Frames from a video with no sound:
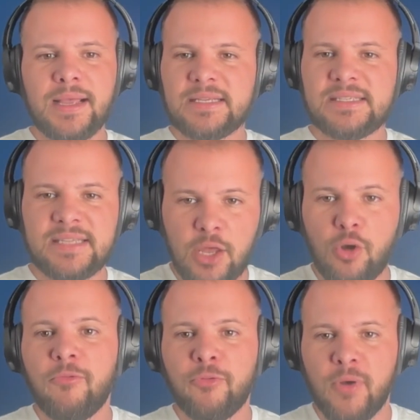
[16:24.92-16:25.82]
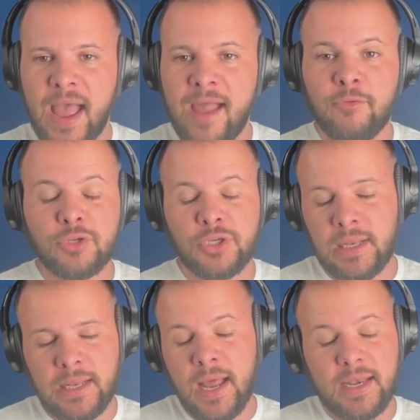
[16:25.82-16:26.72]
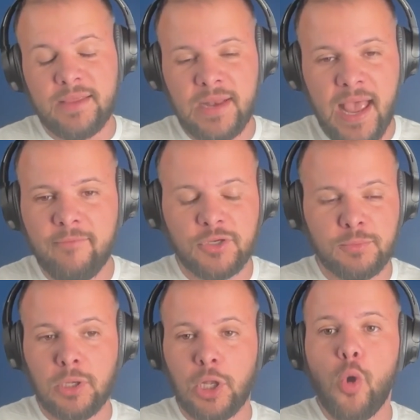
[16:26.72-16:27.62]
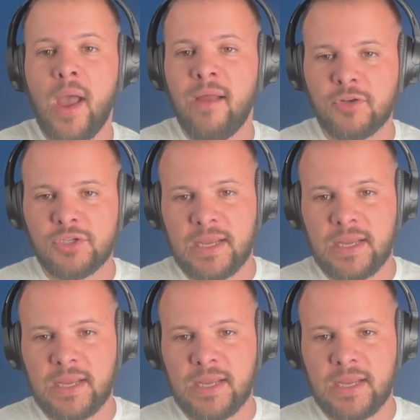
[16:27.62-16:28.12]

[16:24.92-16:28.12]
settle for average and not even average, below average.